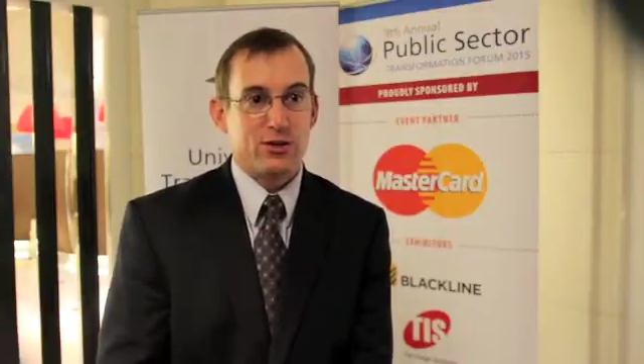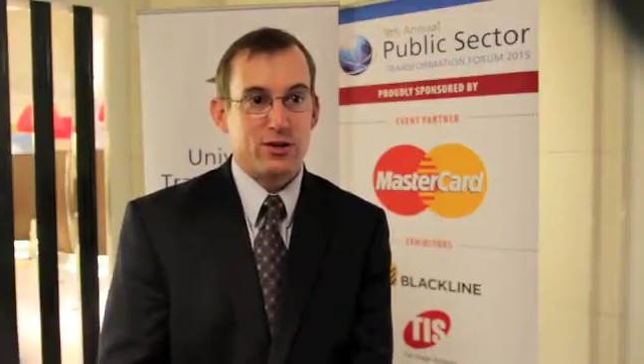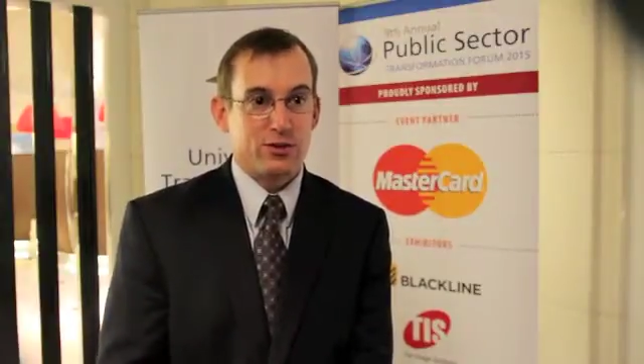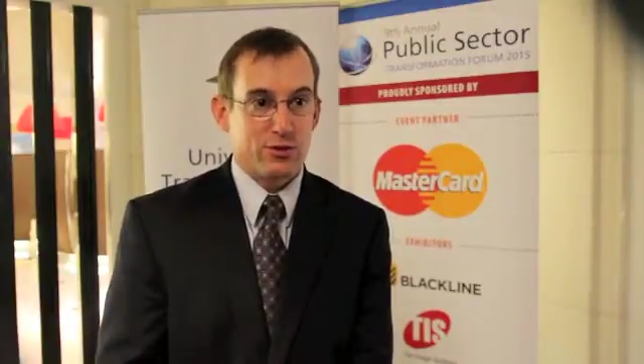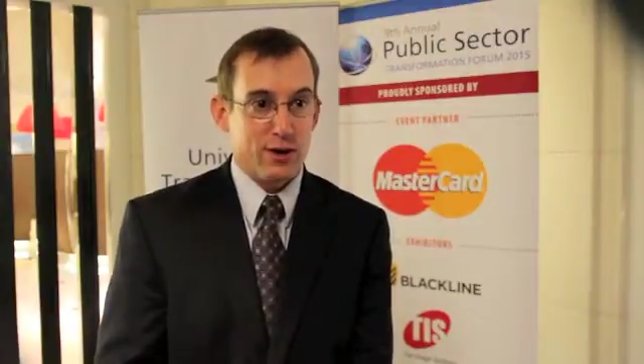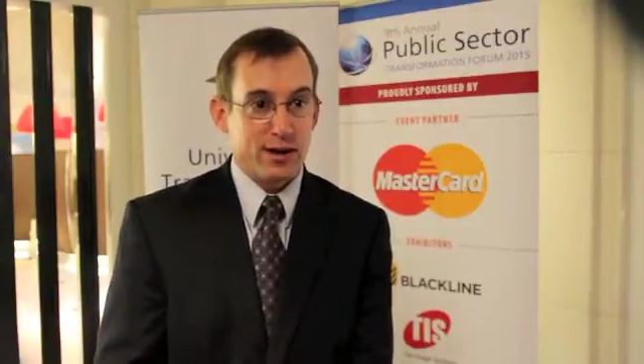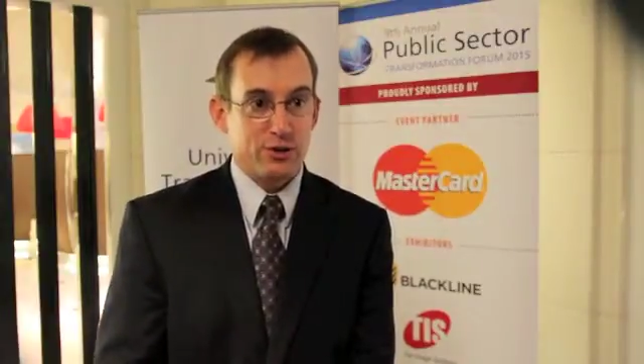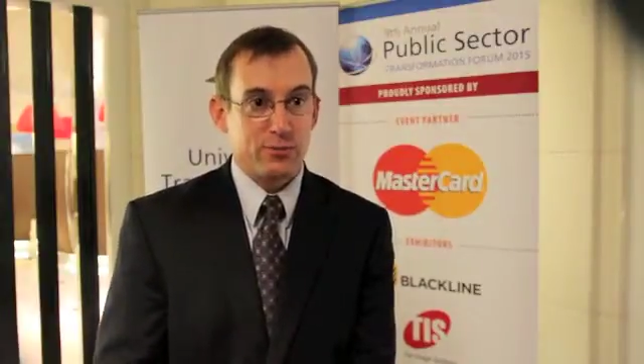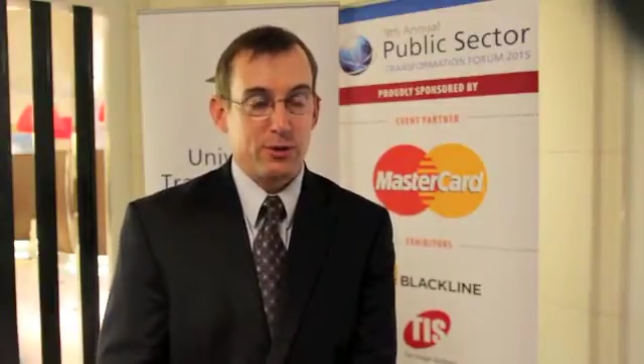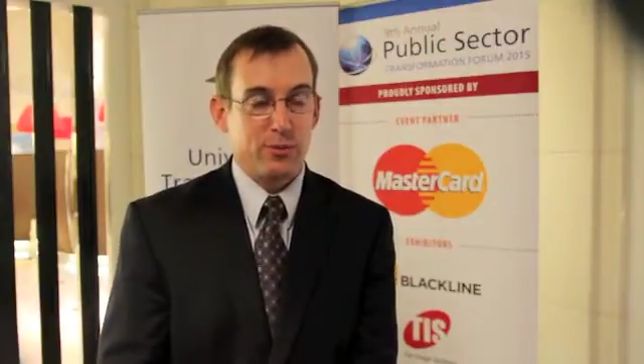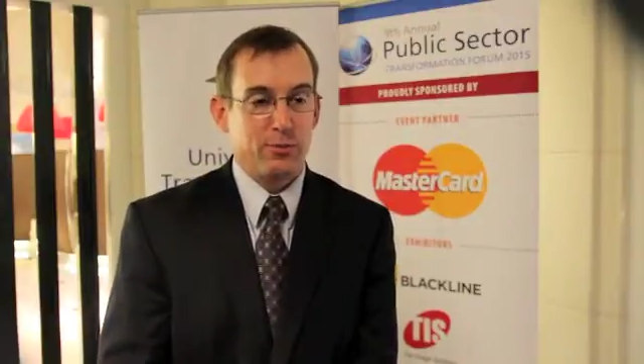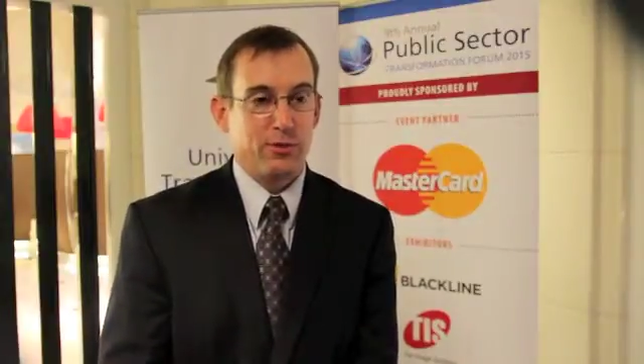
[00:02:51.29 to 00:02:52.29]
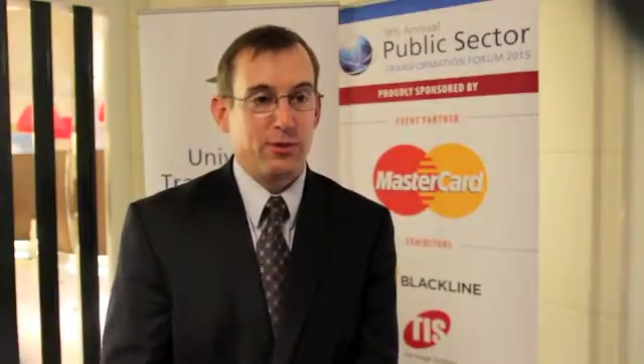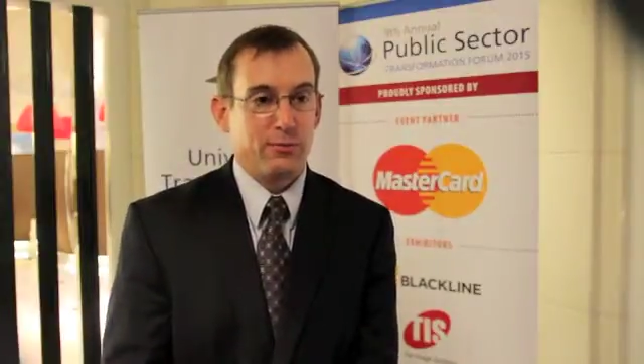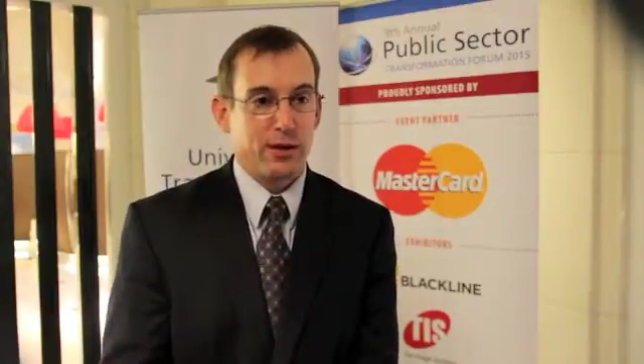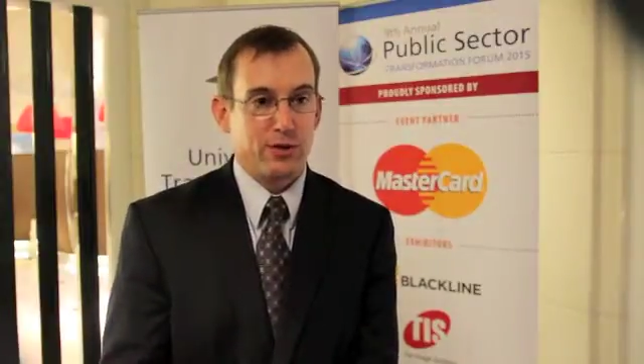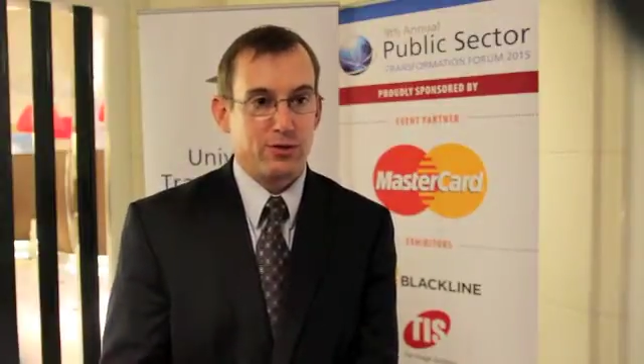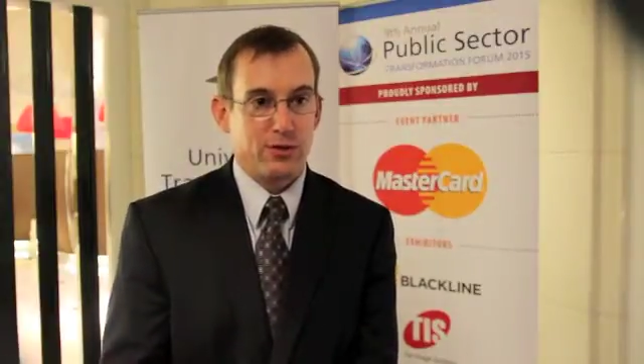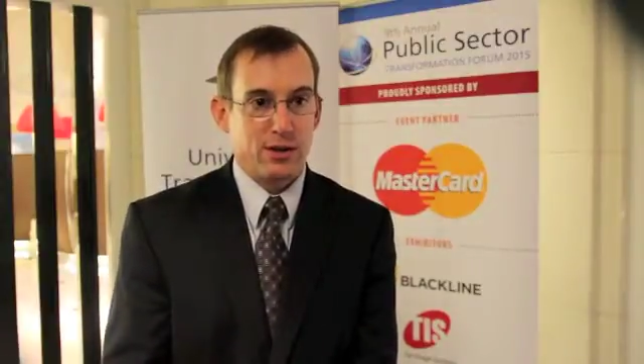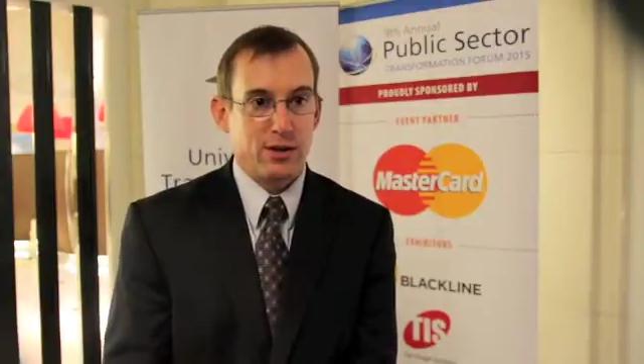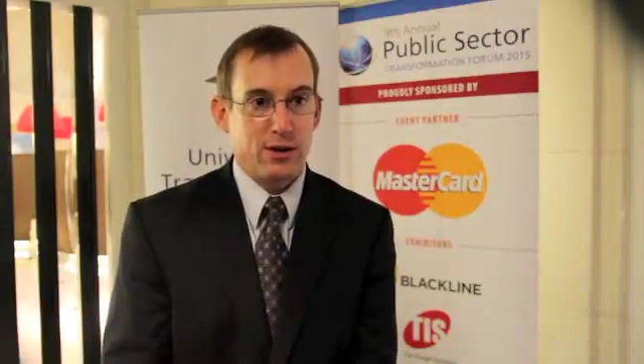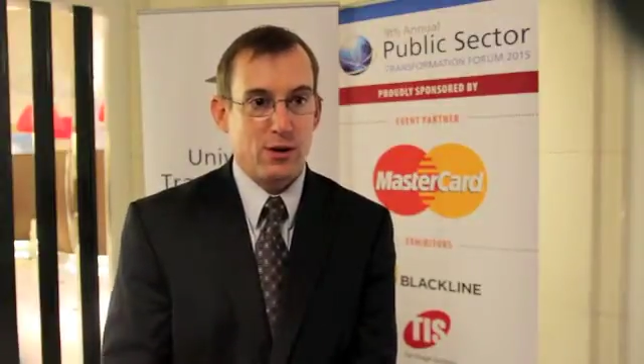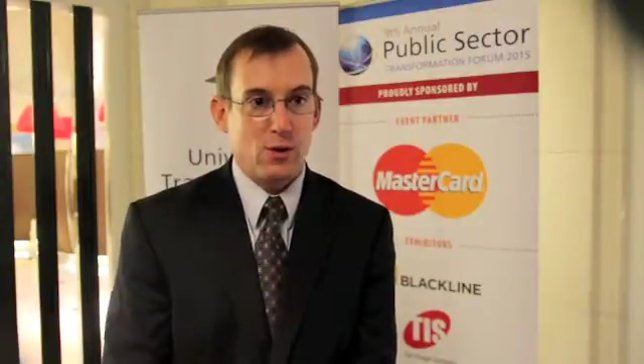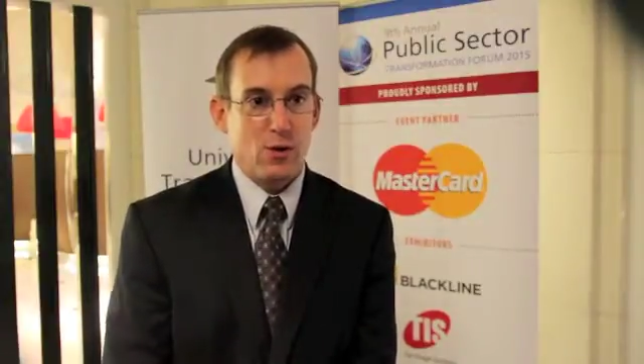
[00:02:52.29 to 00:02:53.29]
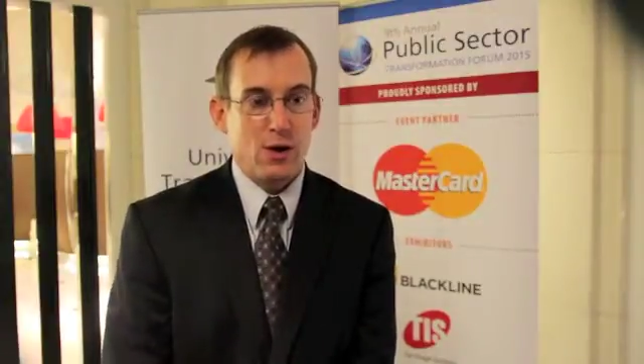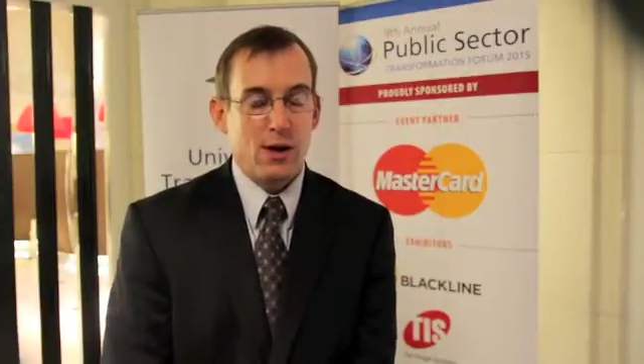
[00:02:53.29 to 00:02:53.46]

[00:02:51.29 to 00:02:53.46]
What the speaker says: to direct your people and make sure they know.